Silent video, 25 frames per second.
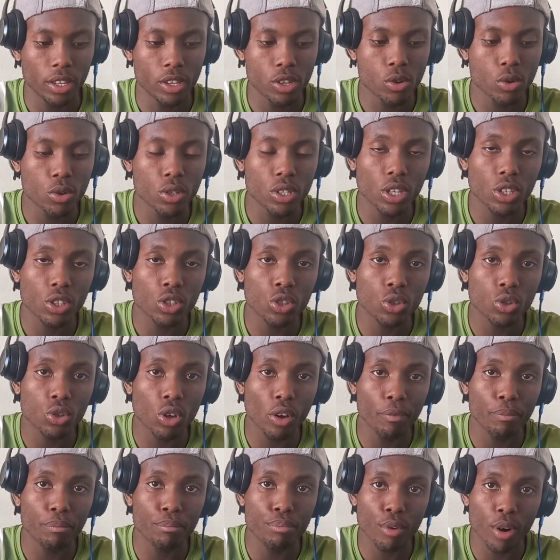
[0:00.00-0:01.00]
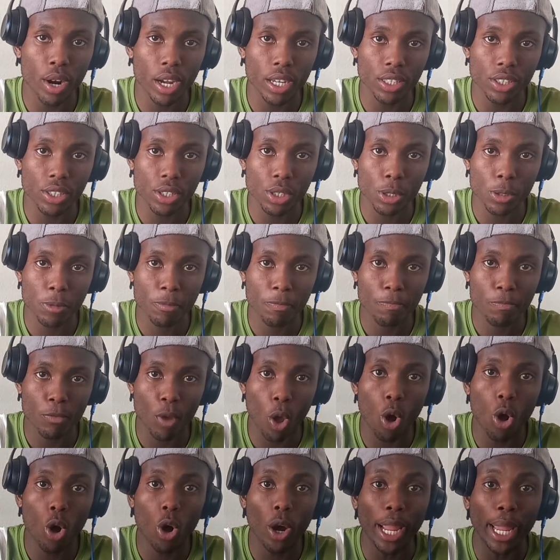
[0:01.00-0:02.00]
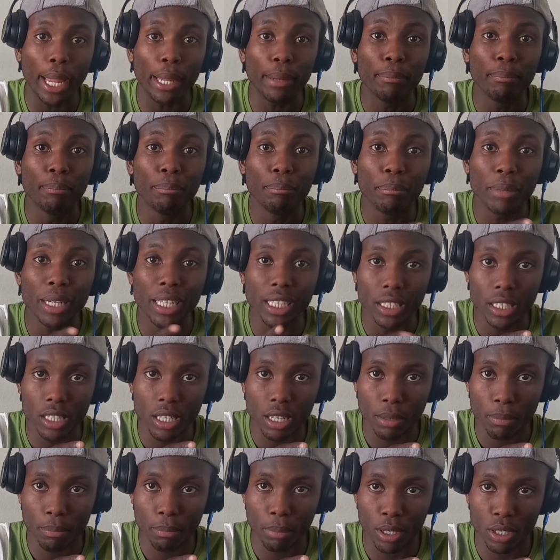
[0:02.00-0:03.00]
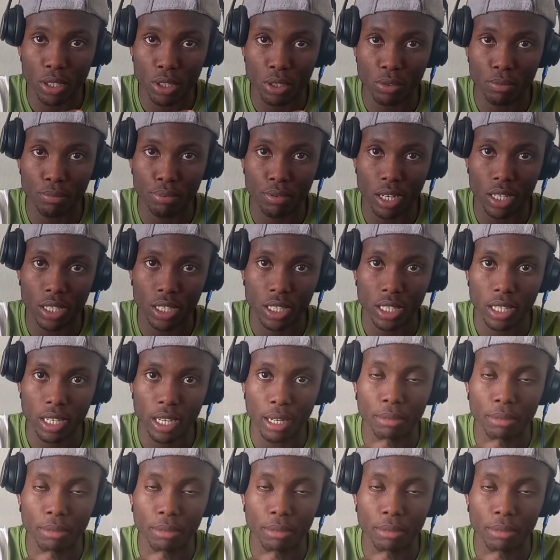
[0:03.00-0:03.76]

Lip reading: use a soft brush or a mid bristle brush.